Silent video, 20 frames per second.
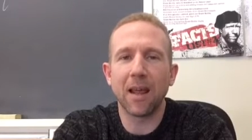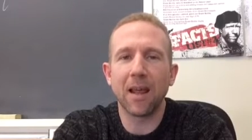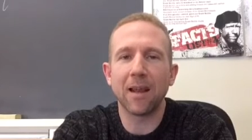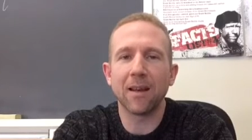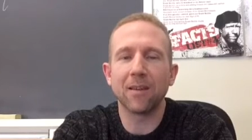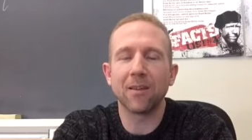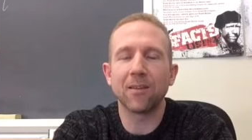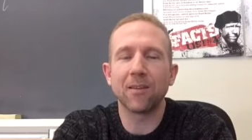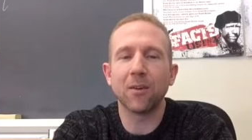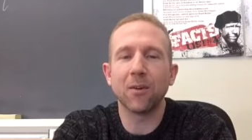
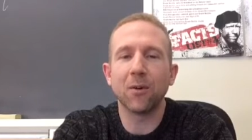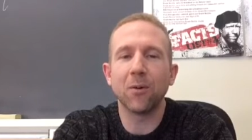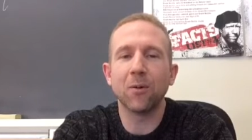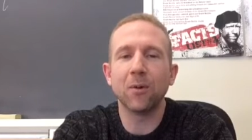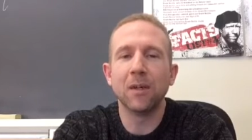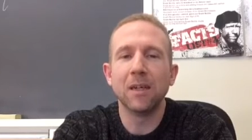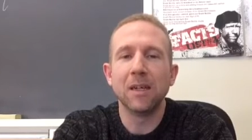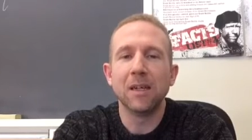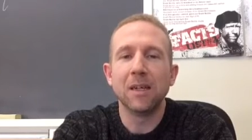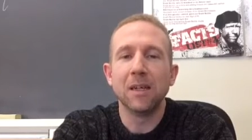And
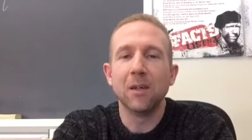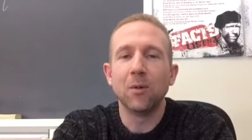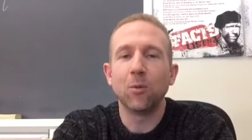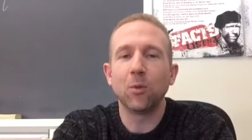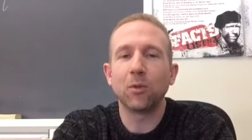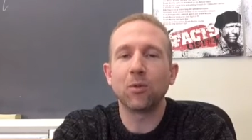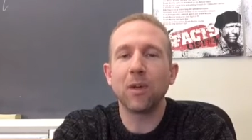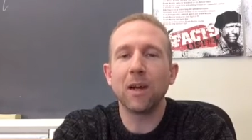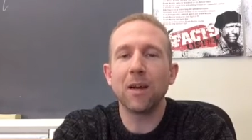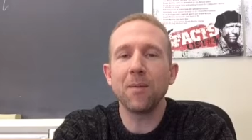so
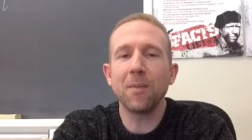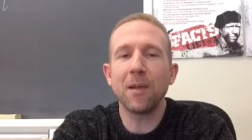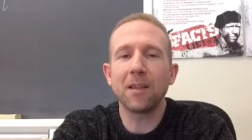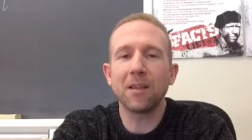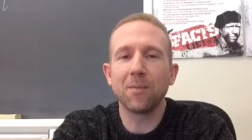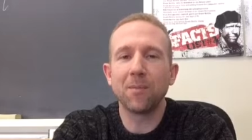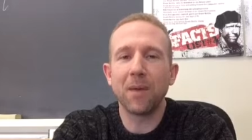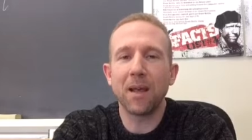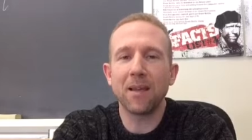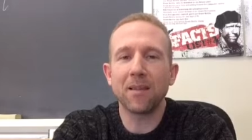we'll try to
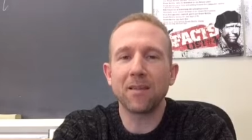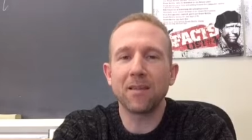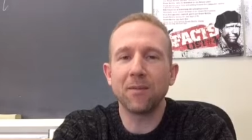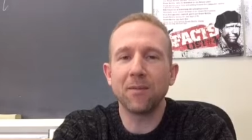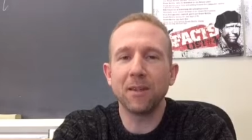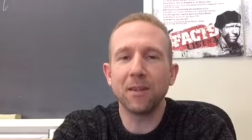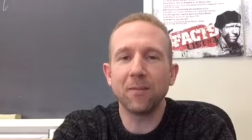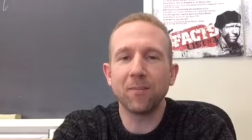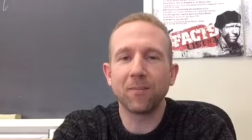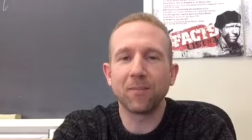make the best
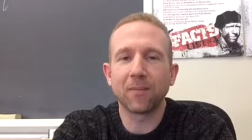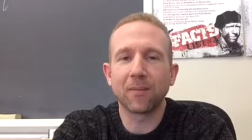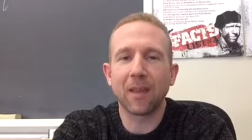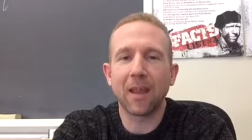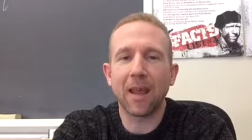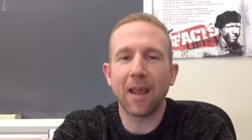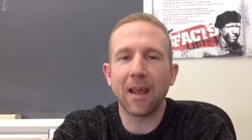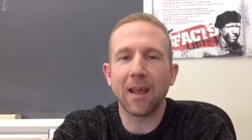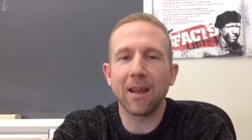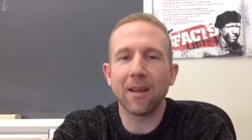of it,
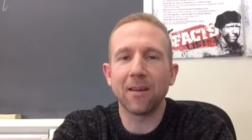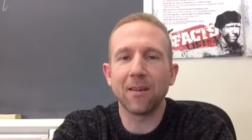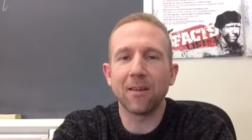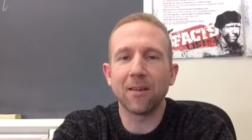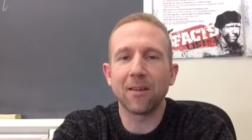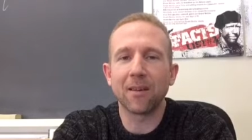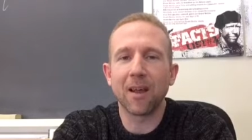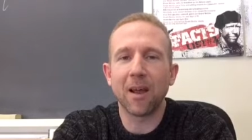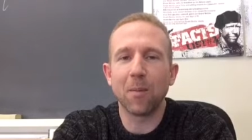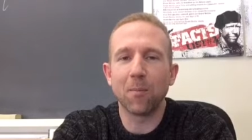
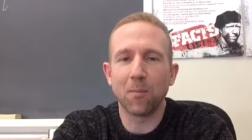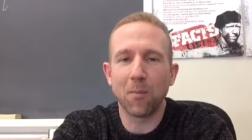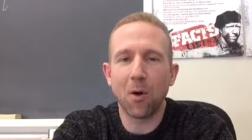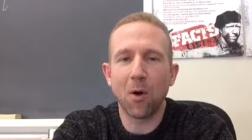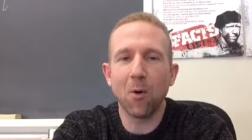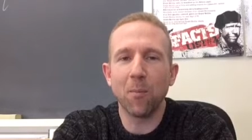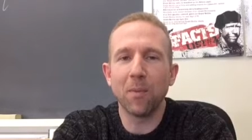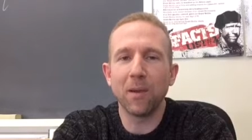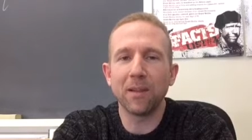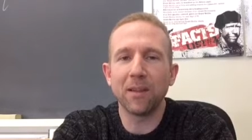and I'm
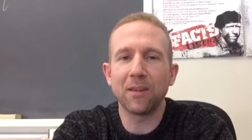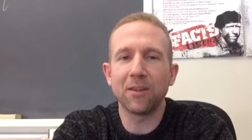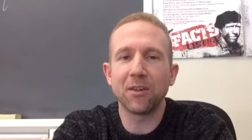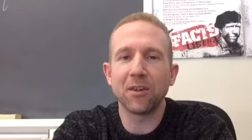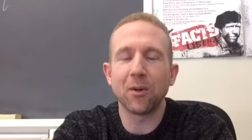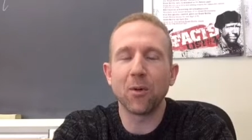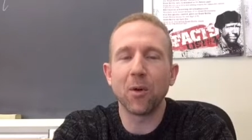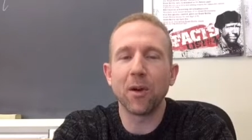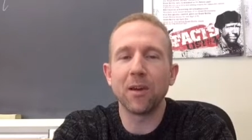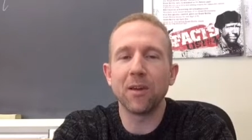hoping that
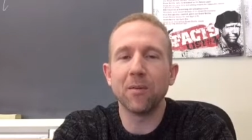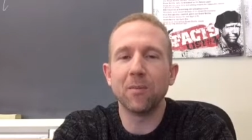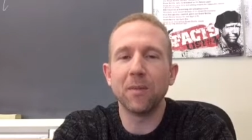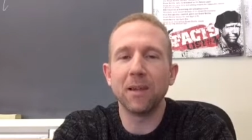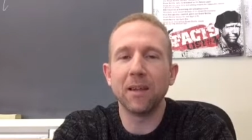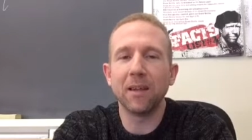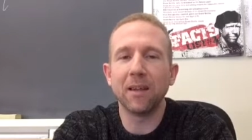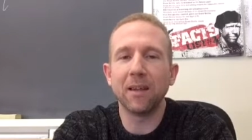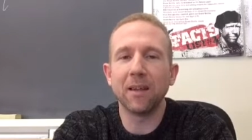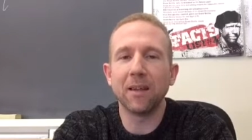you're going to
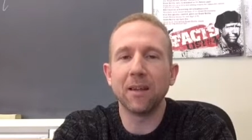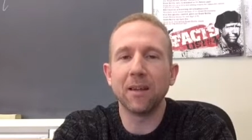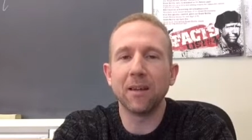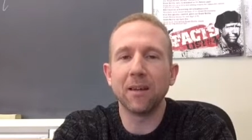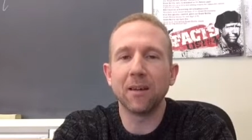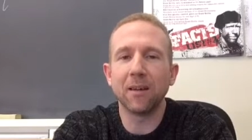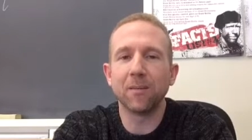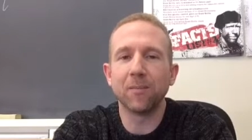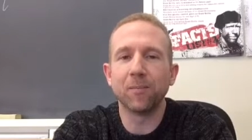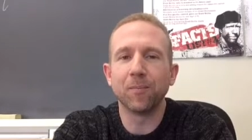be
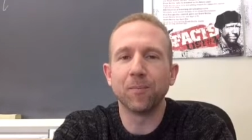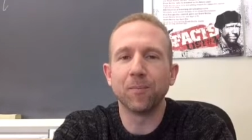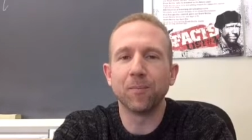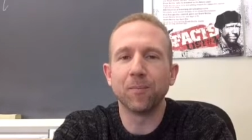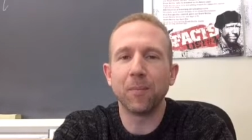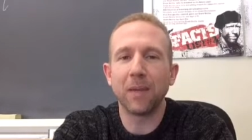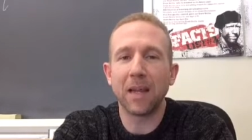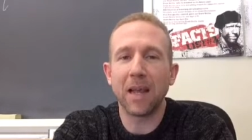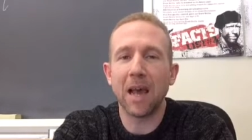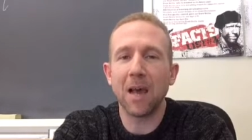
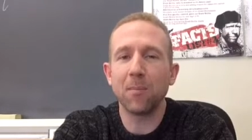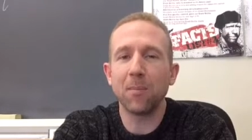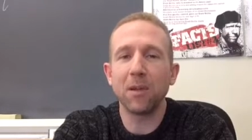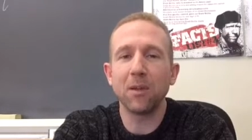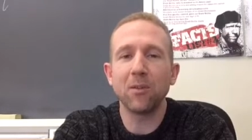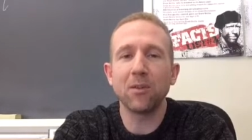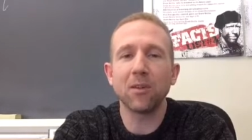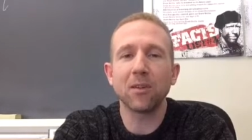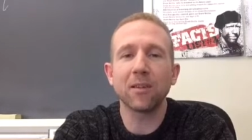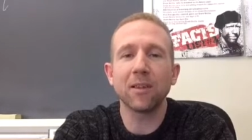happy
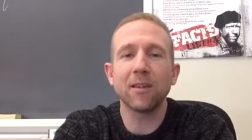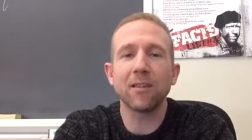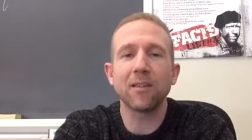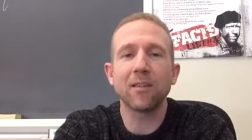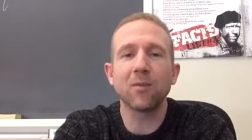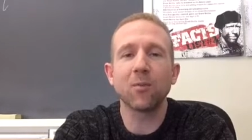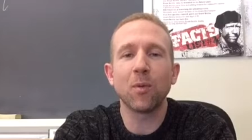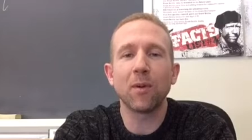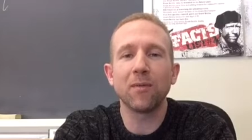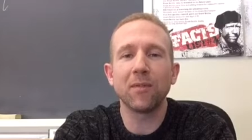you took
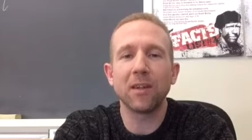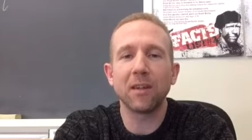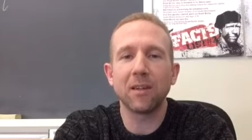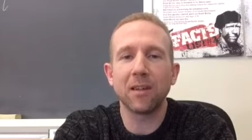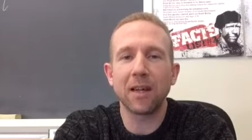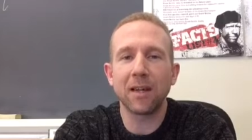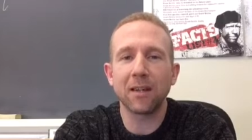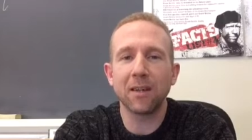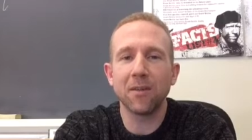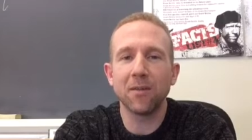this as one of your
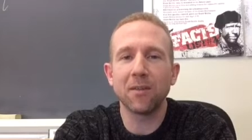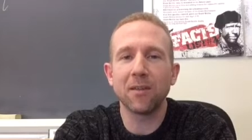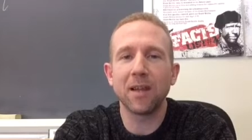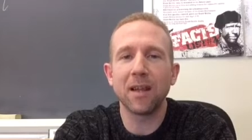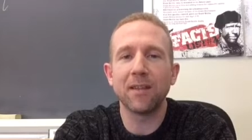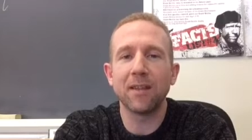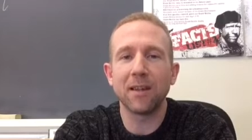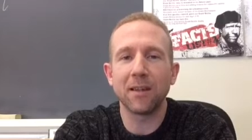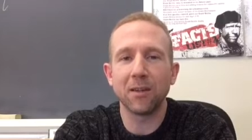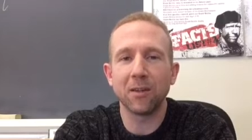electives
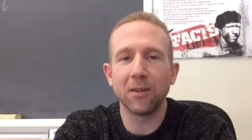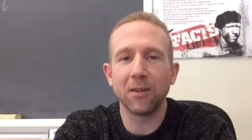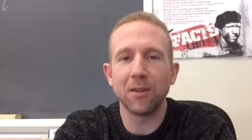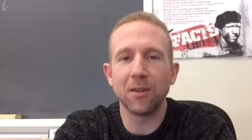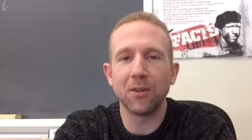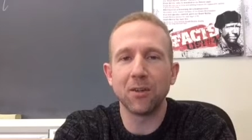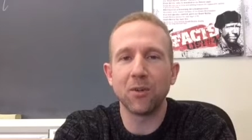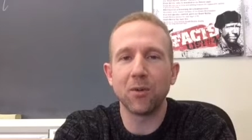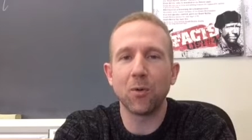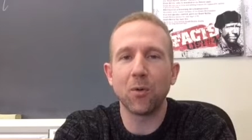and that you'll
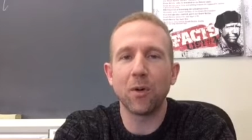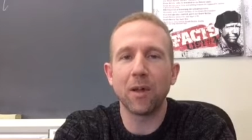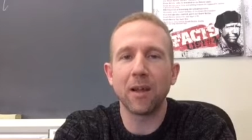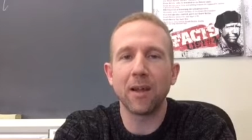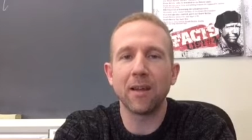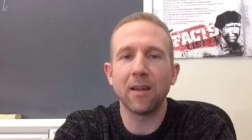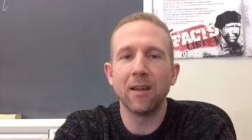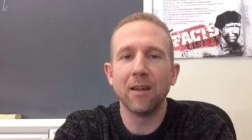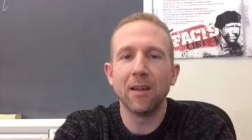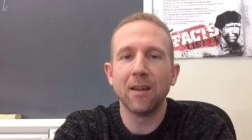
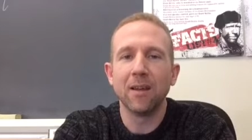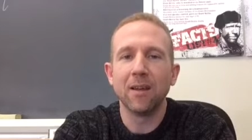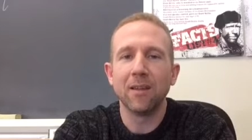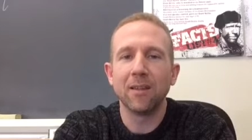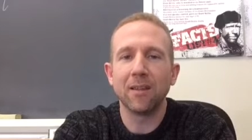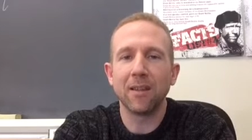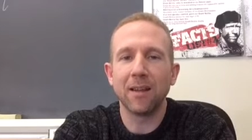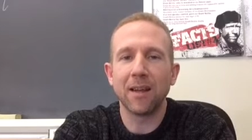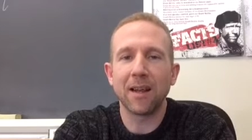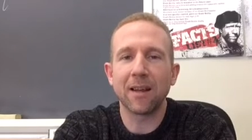enjoy
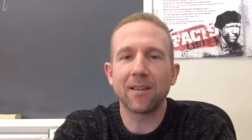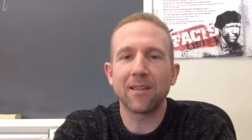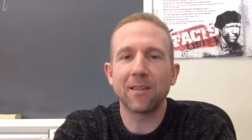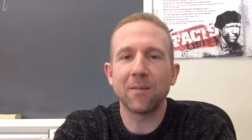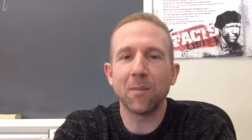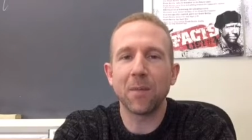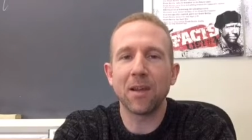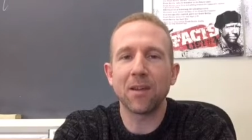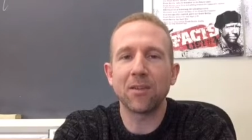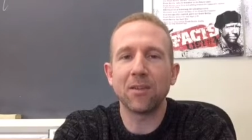the next
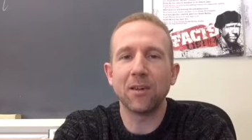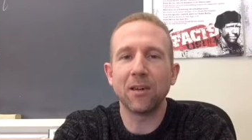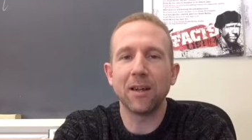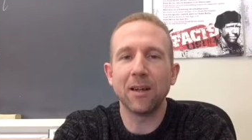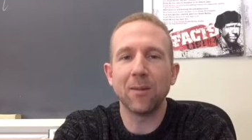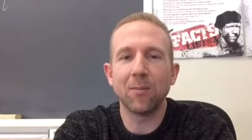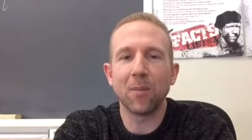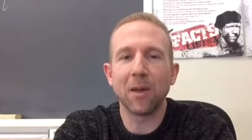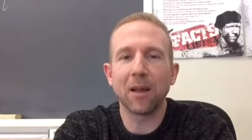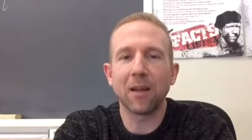semester
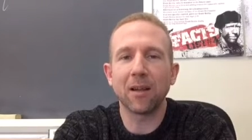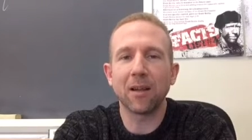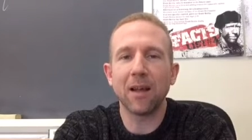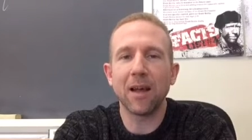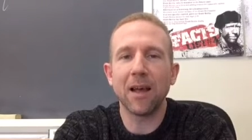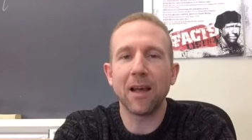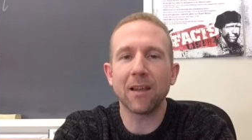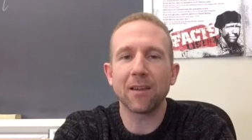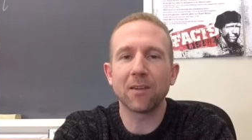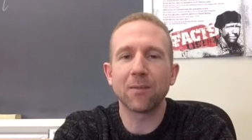in my
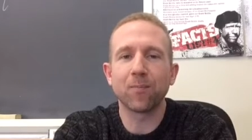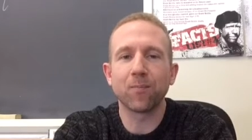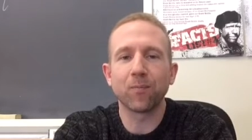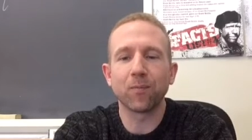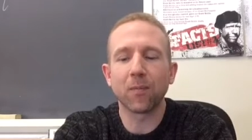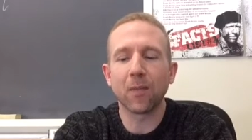class.